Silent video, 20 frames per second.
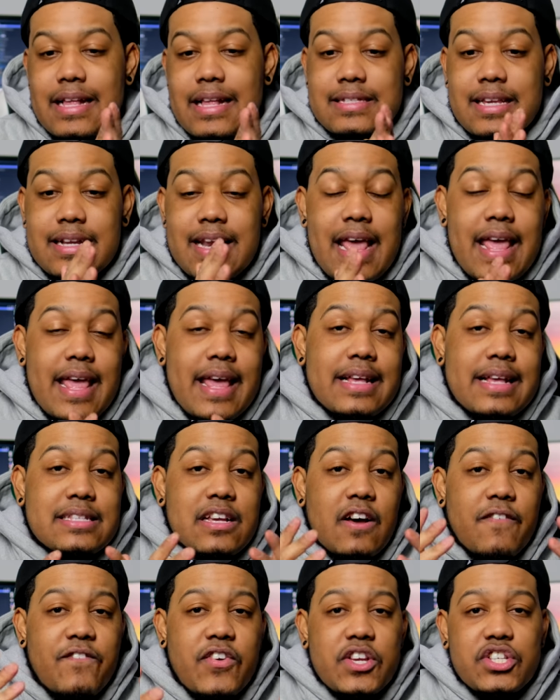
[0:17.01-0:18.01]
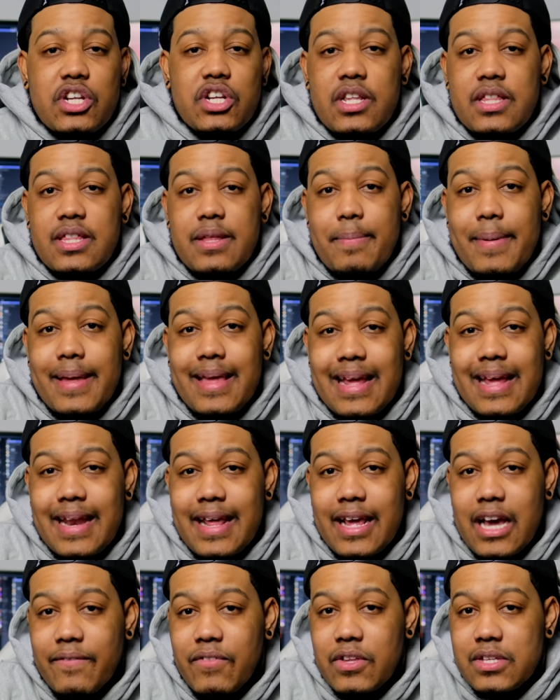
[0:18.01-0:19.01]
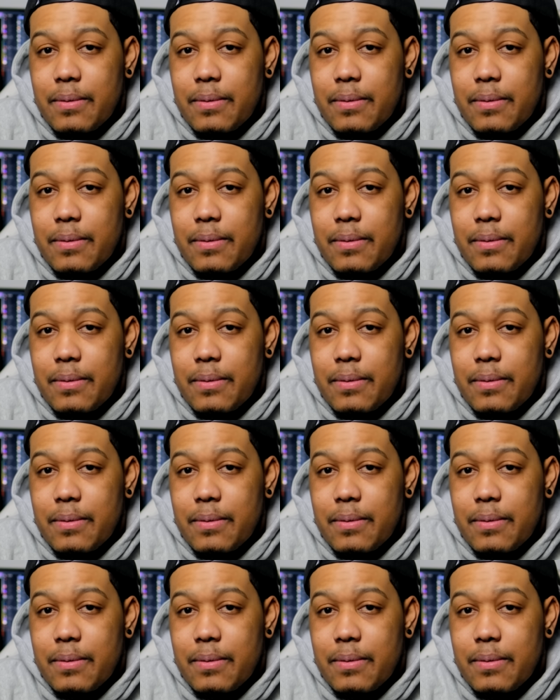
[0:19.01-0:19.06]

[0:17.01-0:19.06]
Today is officially the beginning of the